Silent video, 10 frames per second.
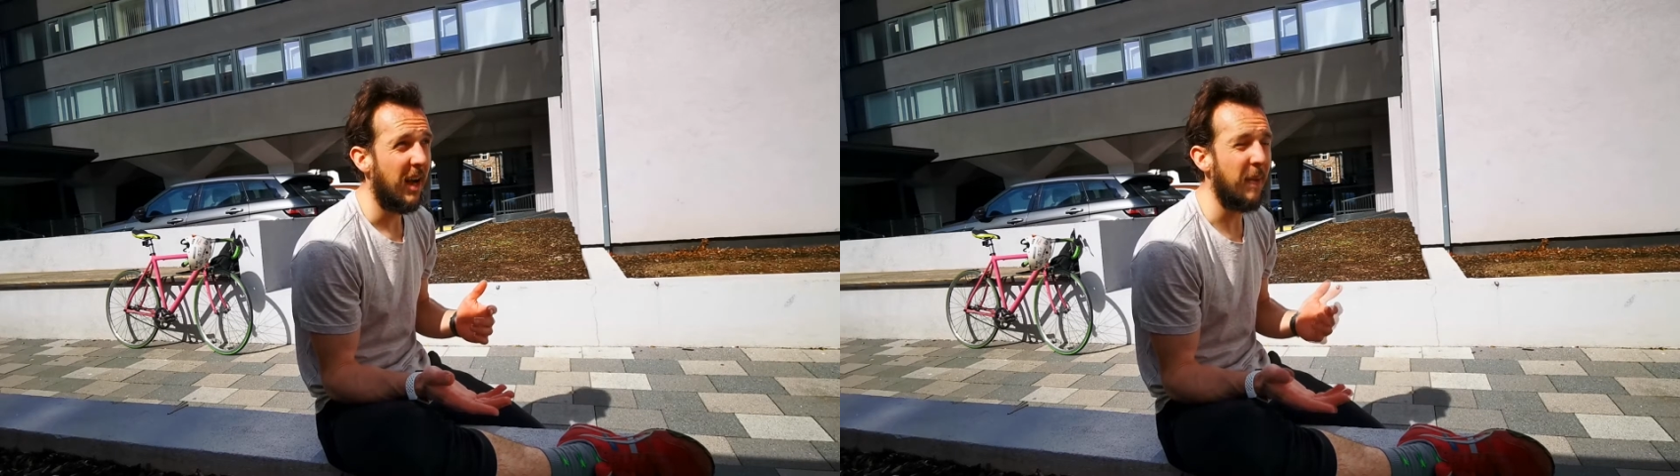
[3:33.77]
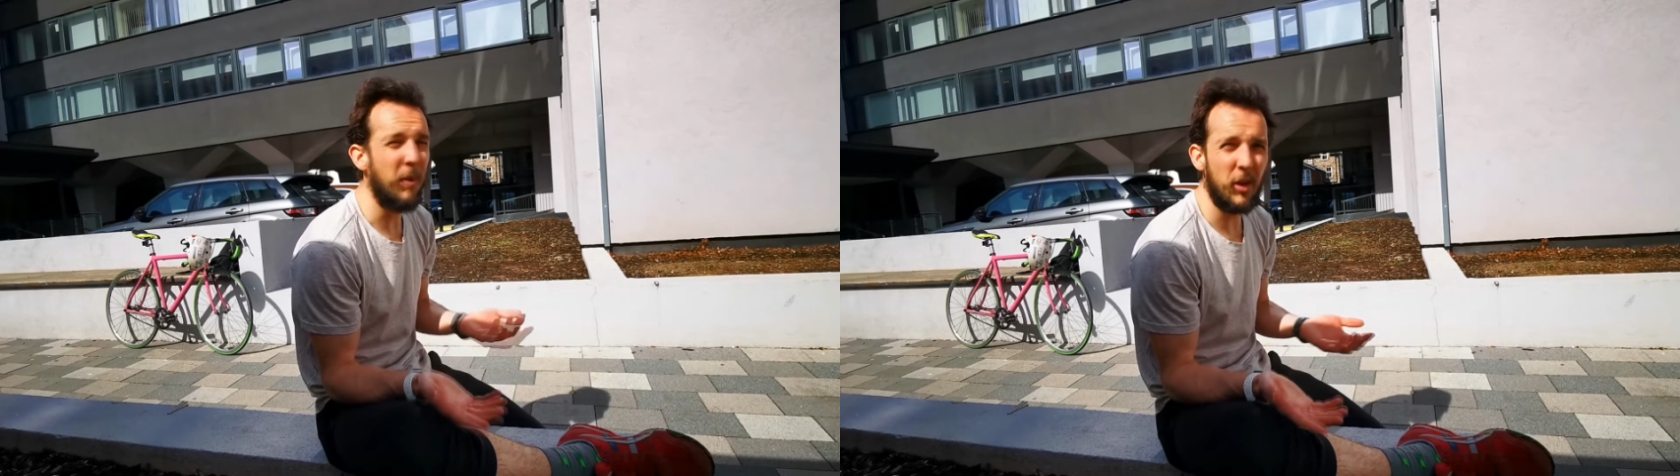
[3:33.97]

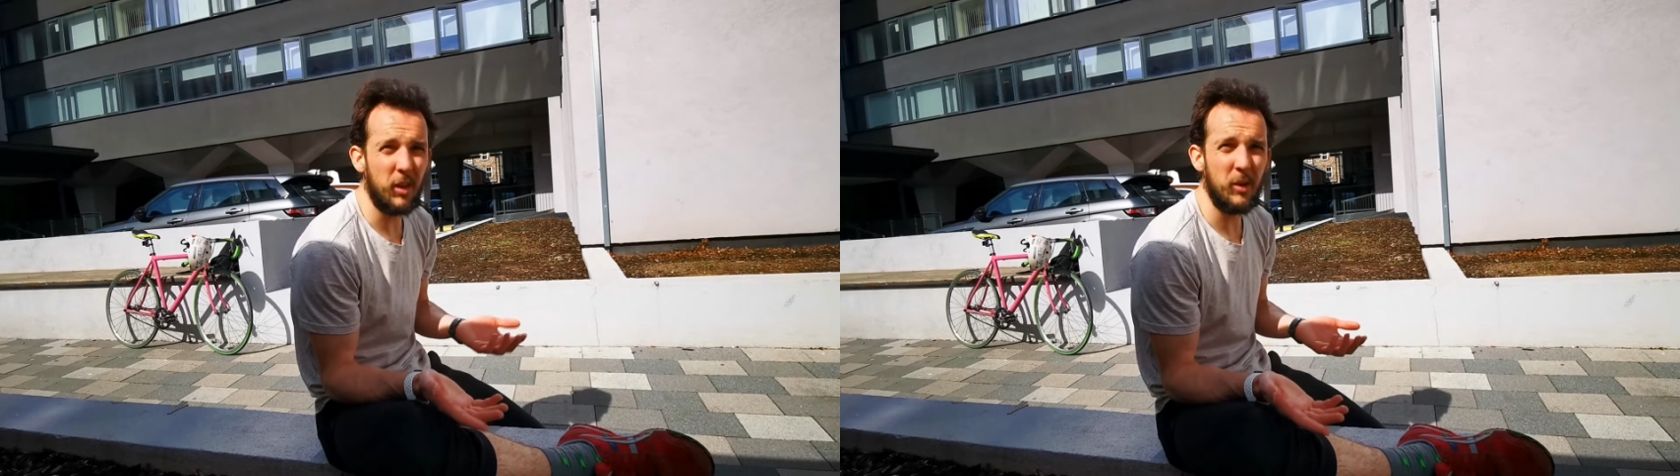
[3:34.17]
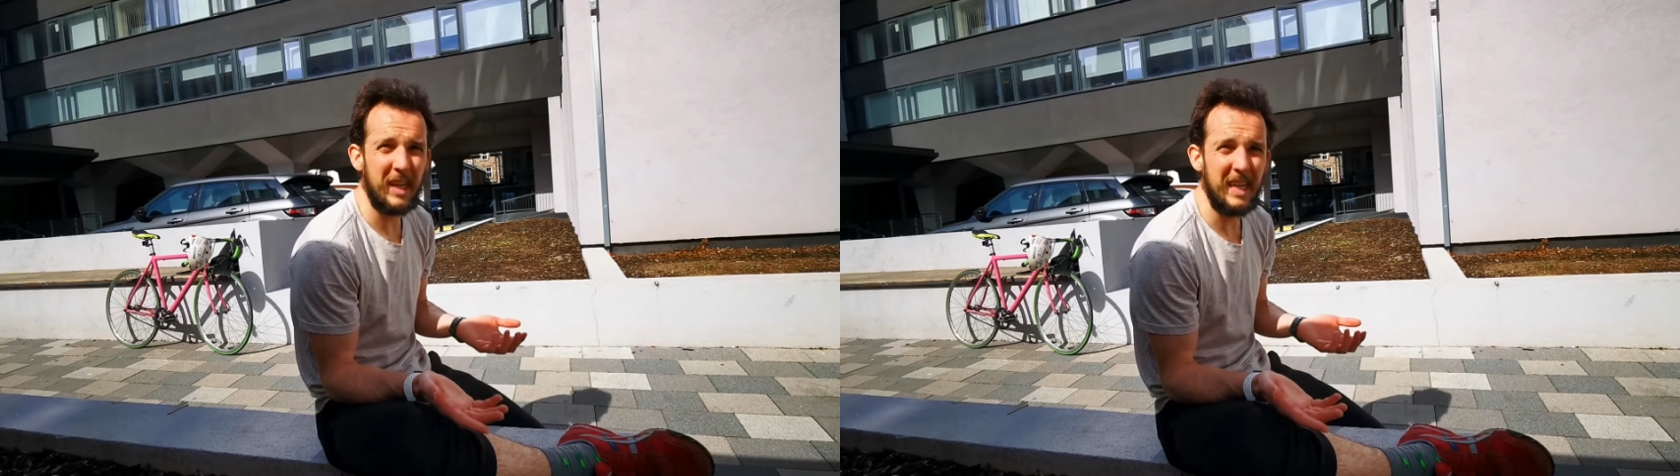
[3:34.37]
I'm not
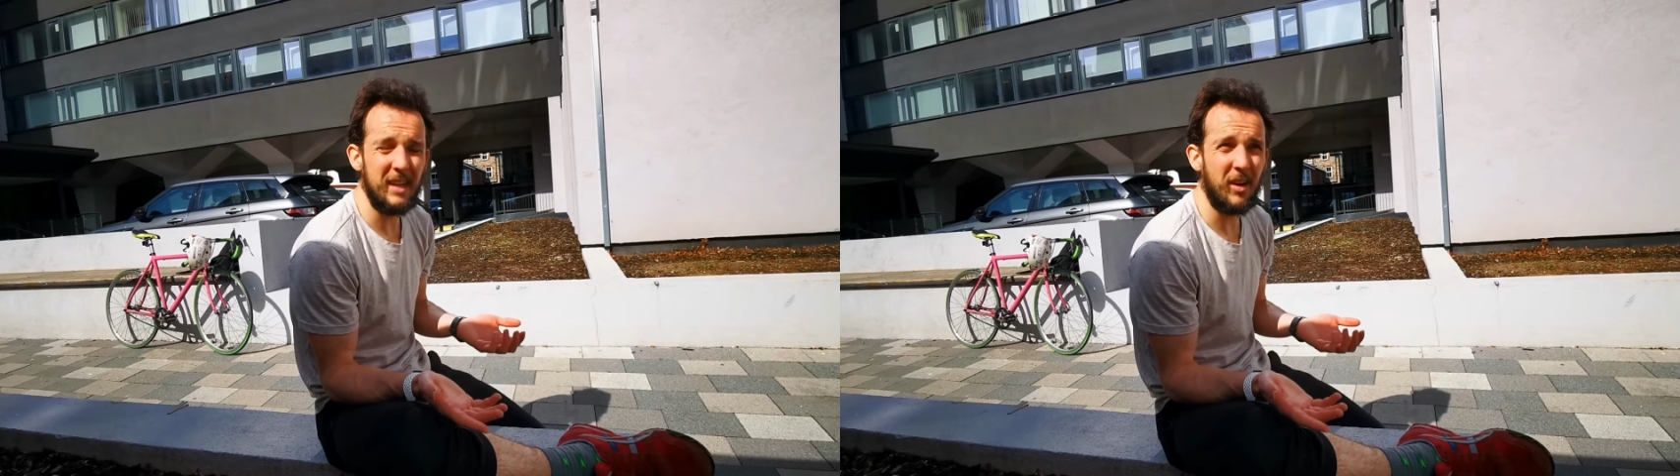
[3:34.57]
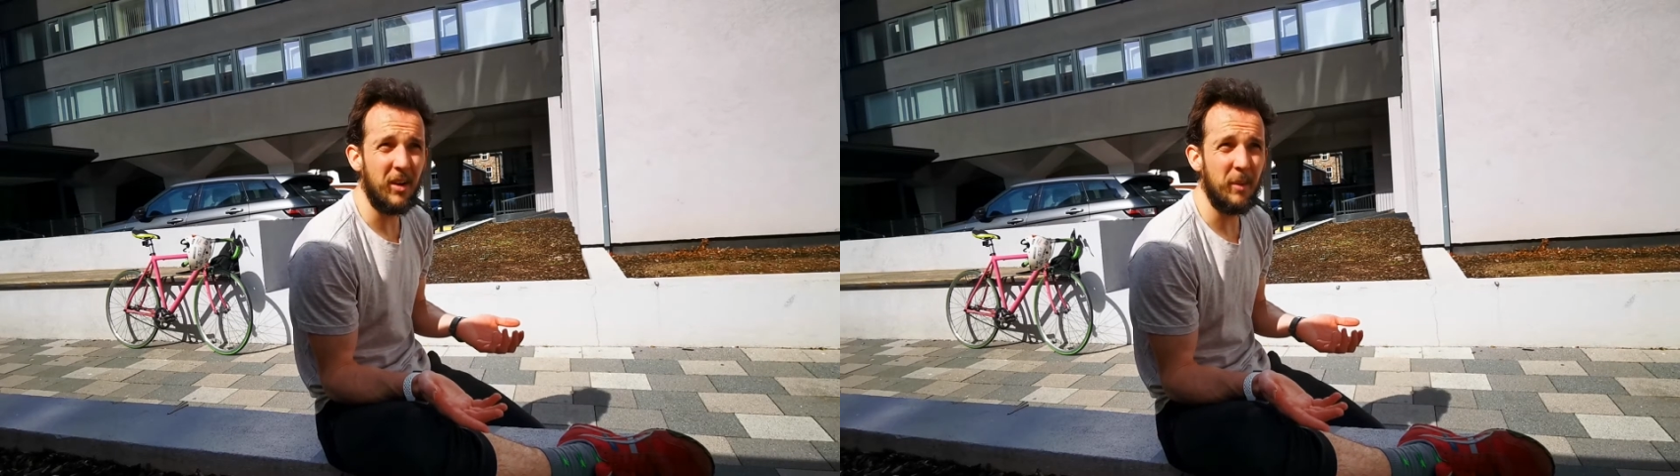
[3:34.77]
so
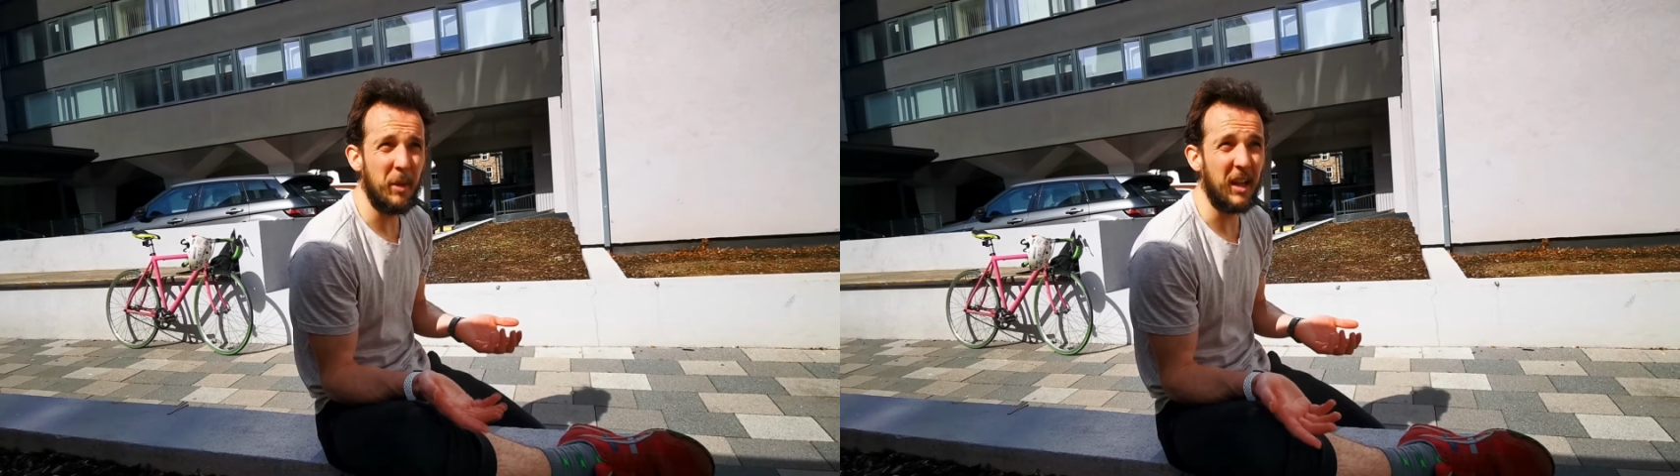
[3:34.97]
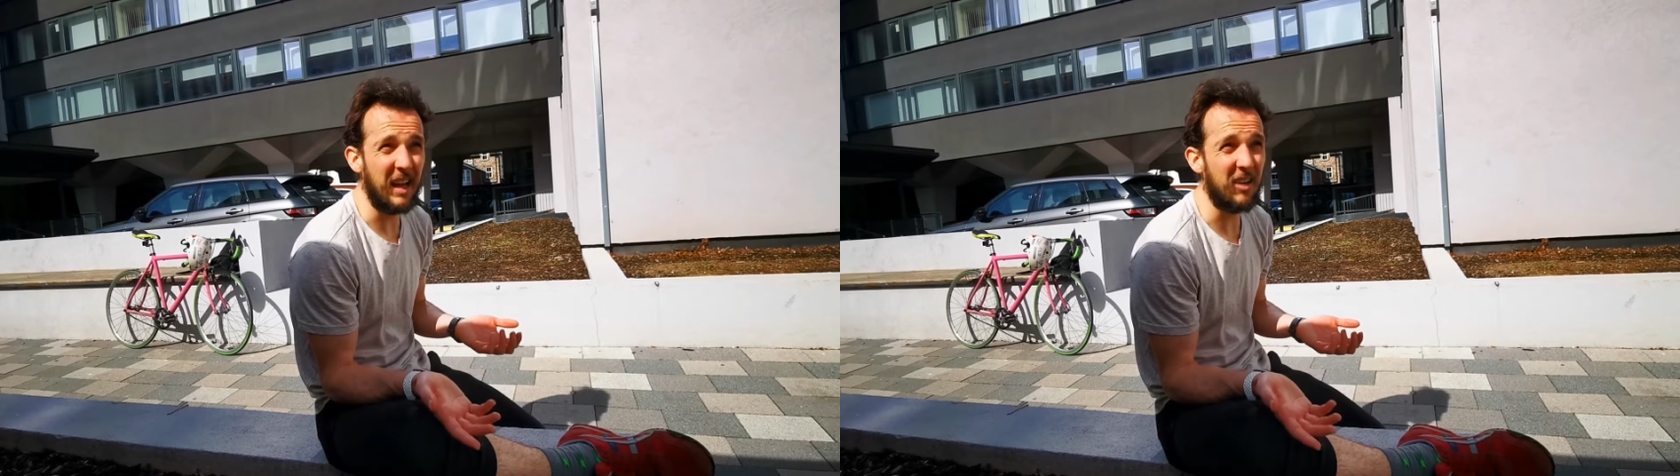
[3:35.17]
keen on,
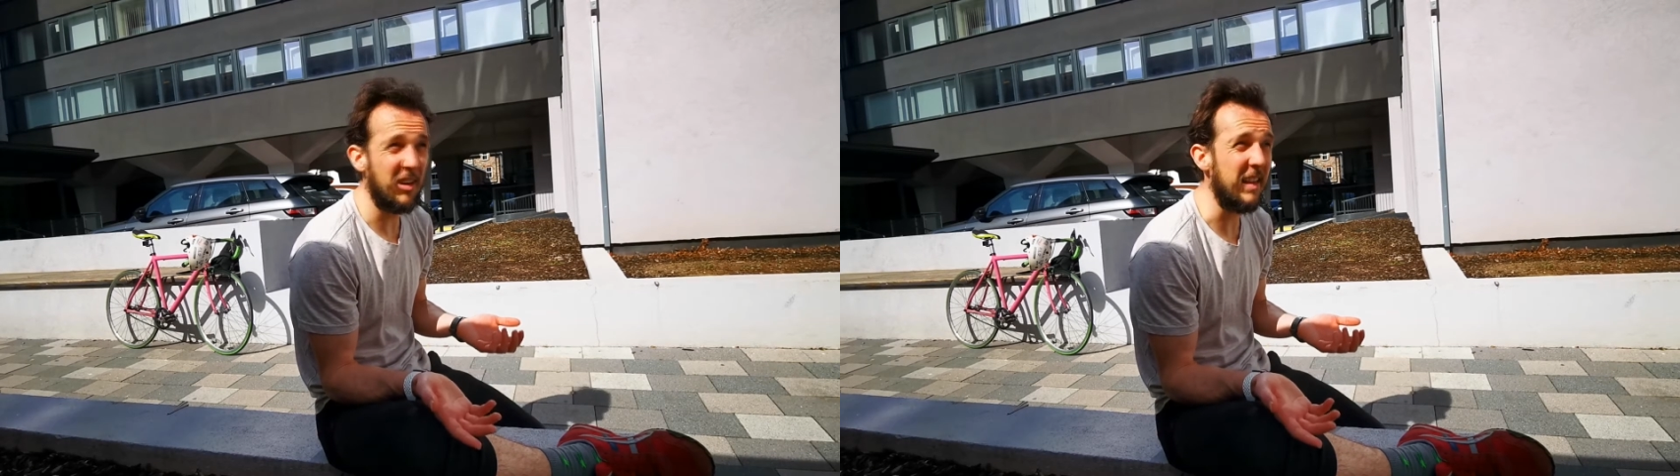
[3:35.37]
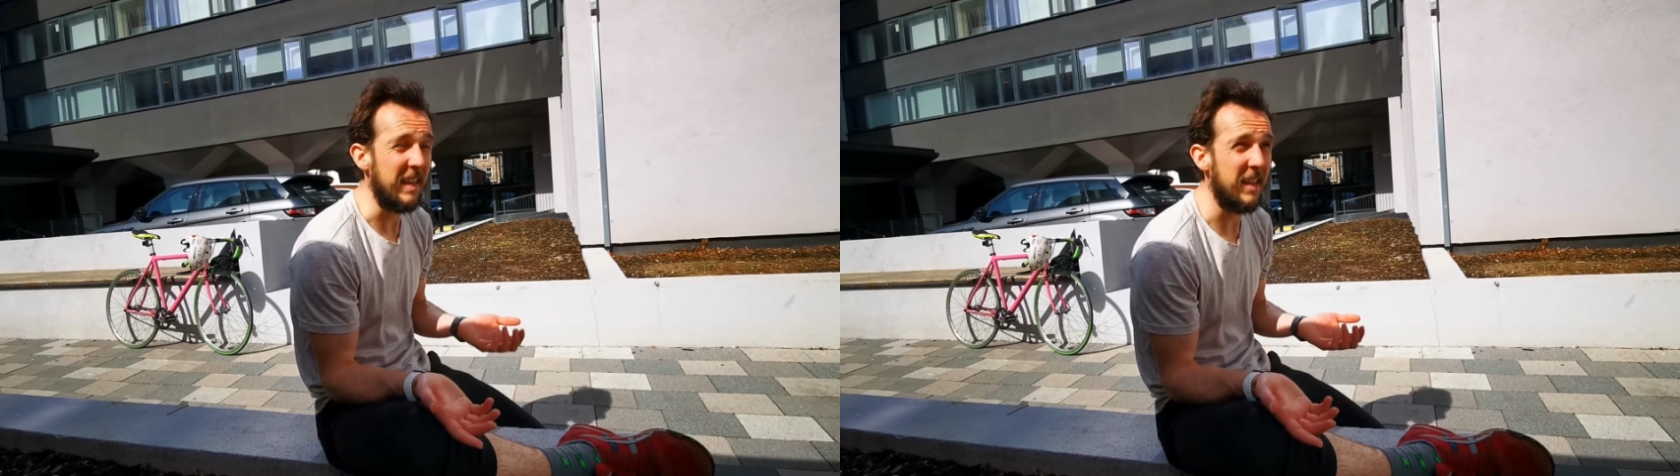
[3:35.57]
but is
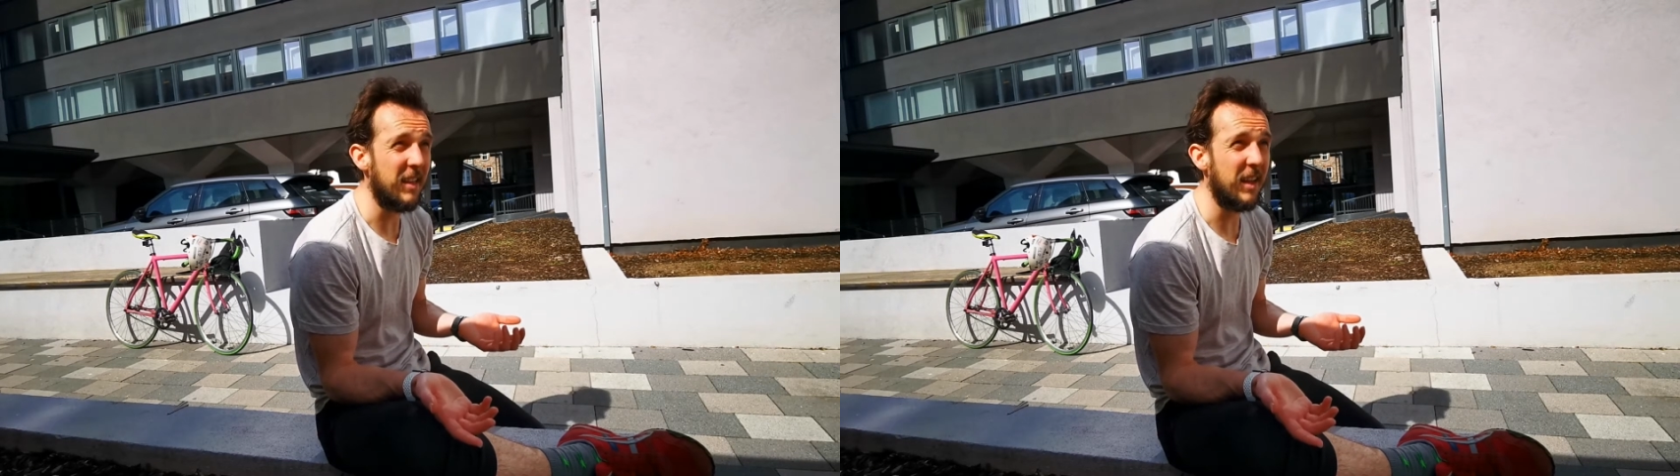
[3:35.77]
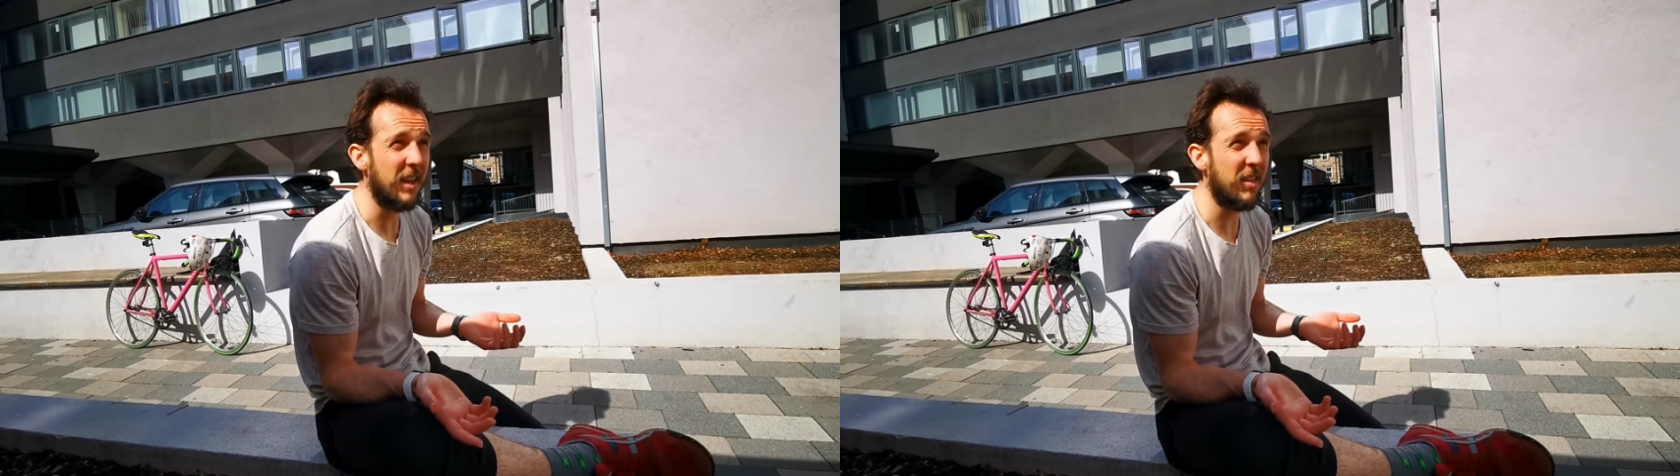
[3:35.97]
actually the
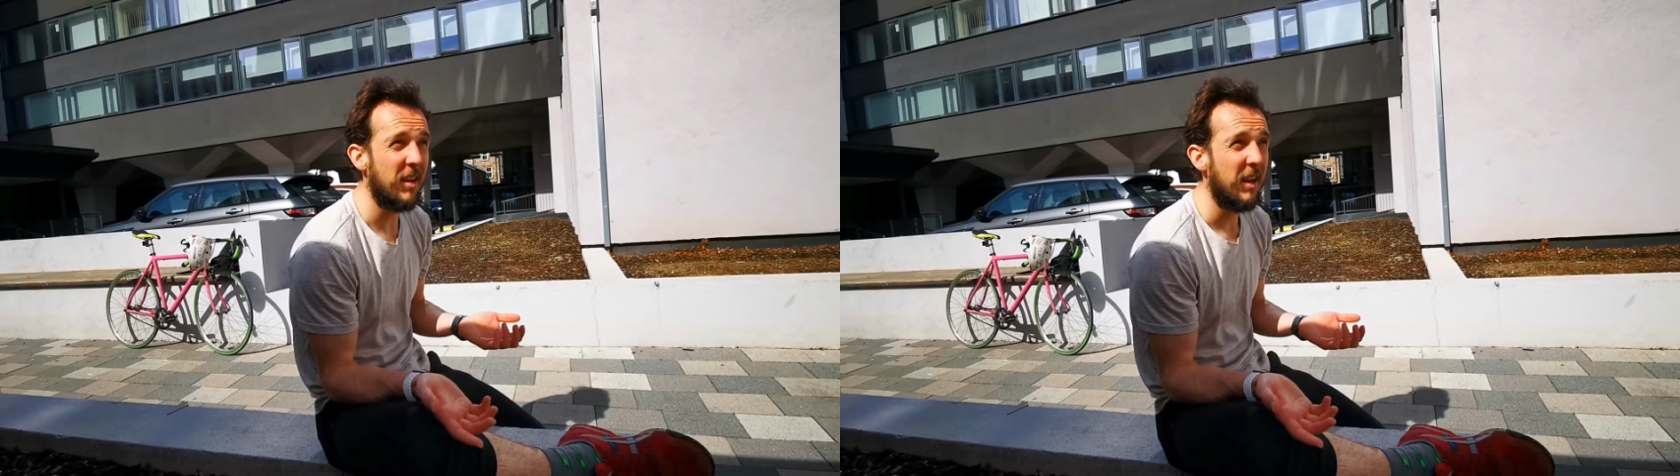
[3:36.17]
easiest,